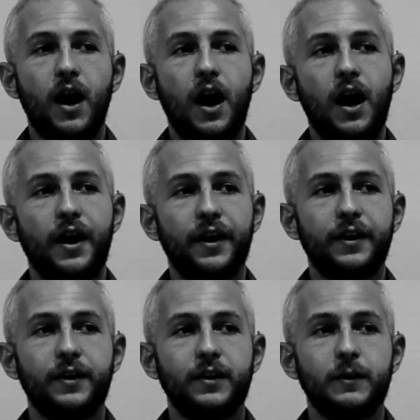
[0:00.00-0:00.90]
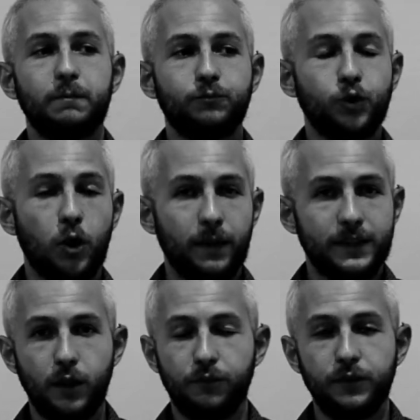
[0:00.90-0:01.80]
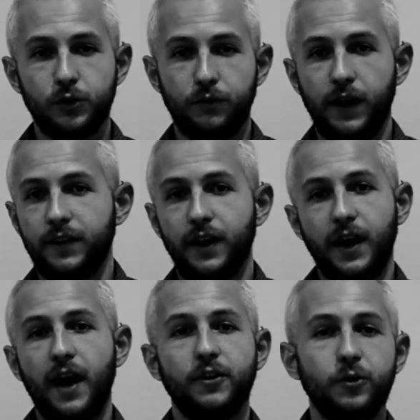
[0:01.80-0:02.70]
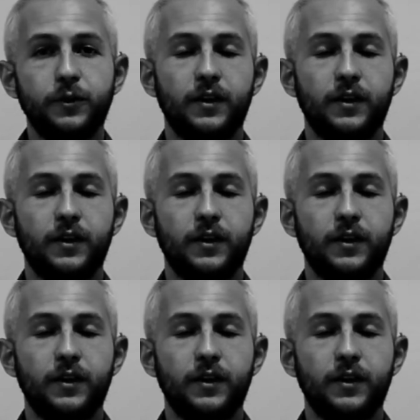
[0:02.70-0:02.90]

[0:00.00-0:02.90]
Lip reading: I talk myself into the fact that I can do it,